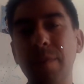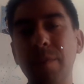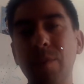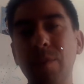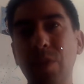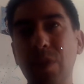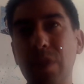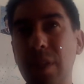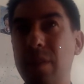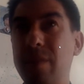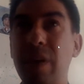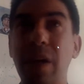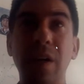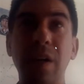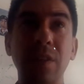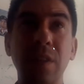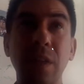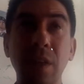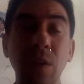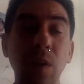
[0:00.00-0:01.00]
so that the
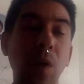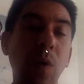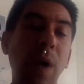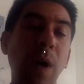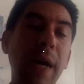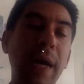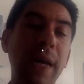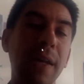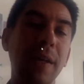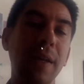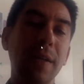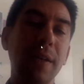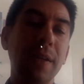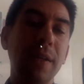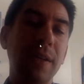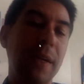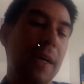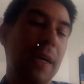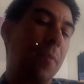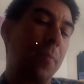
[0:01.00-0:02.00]
virus can go quiet
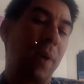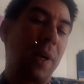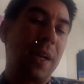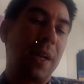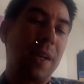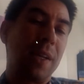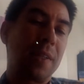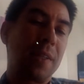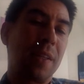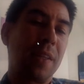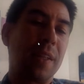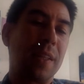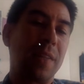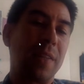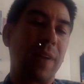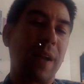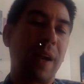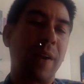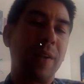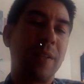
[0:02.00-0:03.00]
and the body doesn't think the
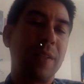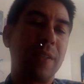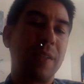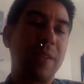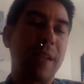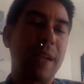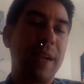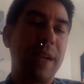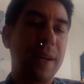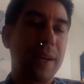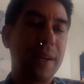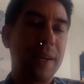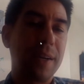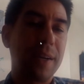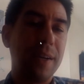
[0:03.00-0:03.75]
virus is there.